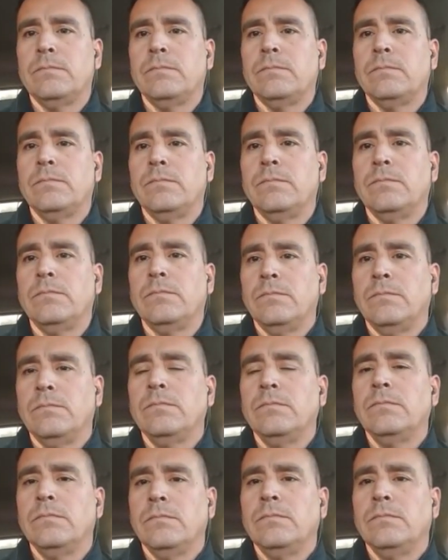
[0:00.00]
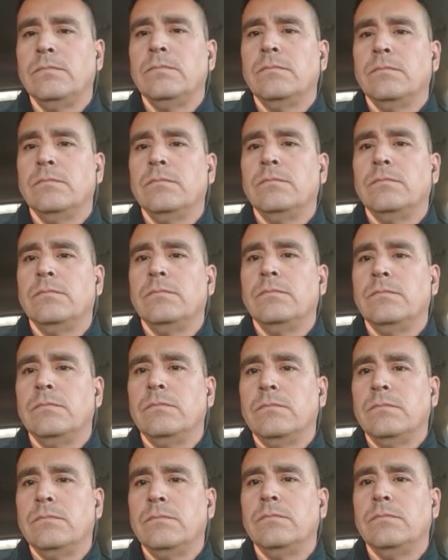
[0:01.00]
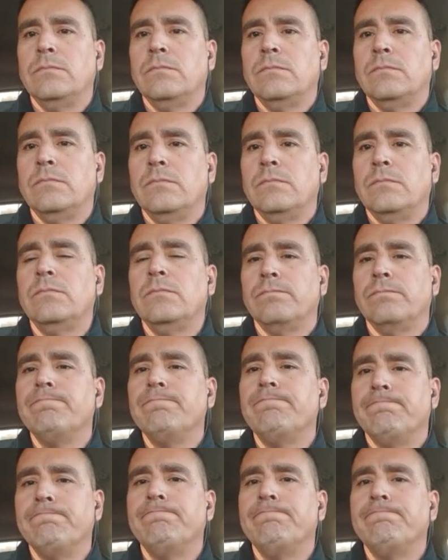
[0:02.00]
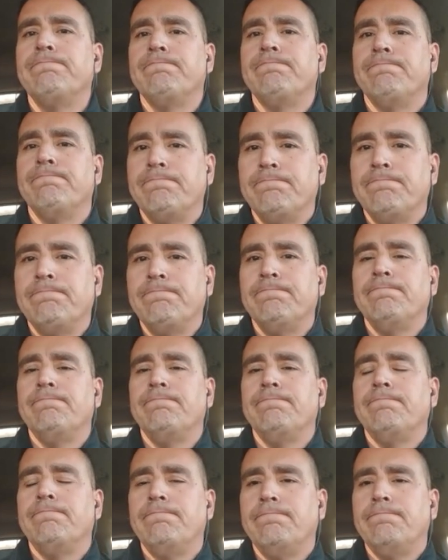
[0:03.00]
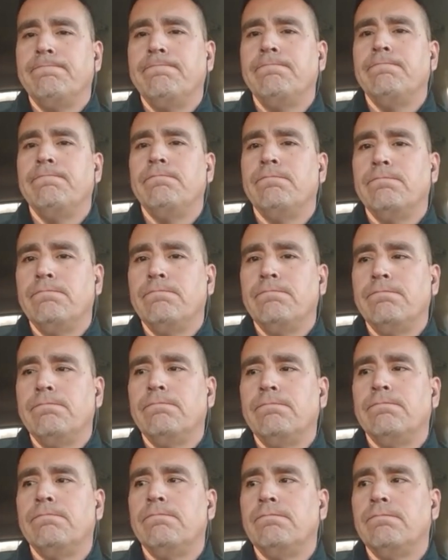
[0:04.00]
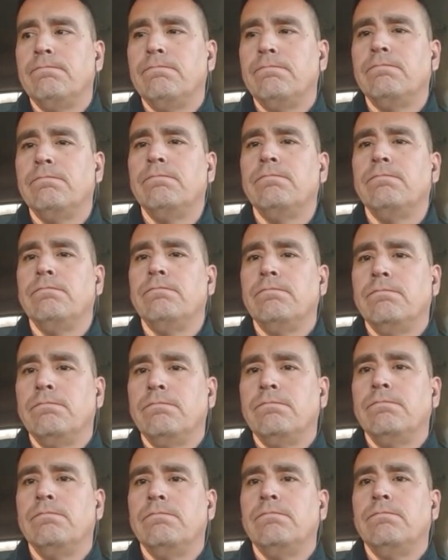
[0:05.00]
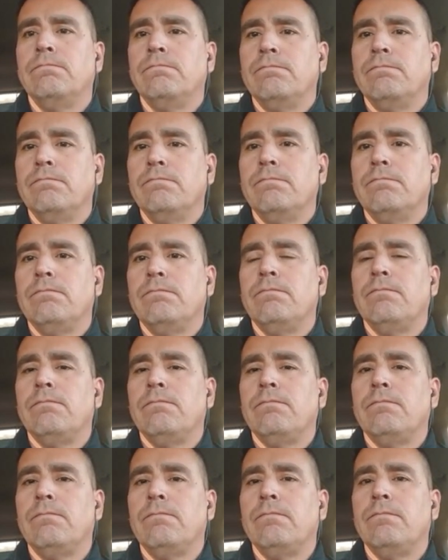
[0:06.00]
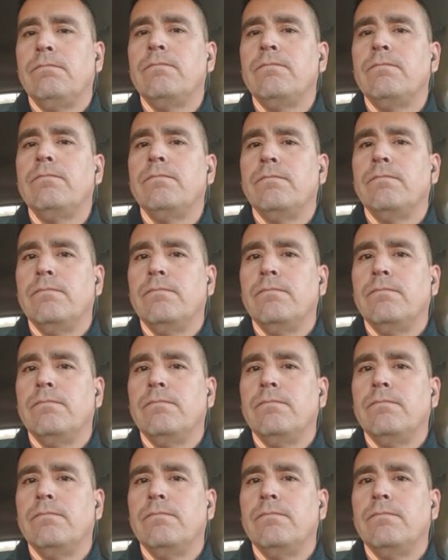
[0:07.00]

(silent)